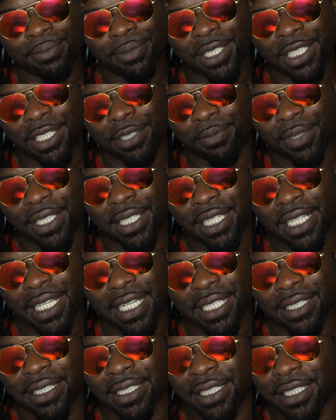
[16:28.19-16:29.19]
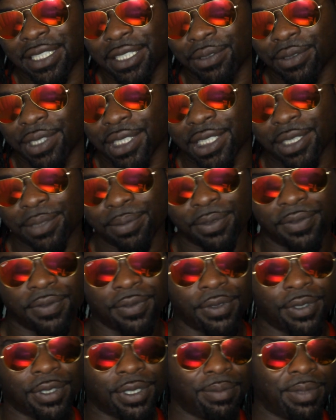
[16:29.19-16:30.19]
and many men has to deal with this
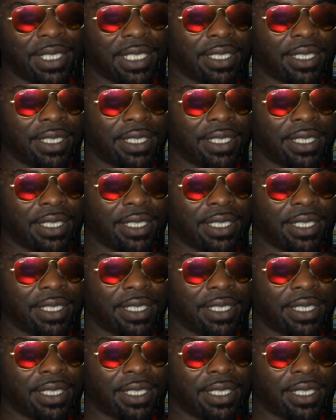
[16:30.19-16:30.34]
before.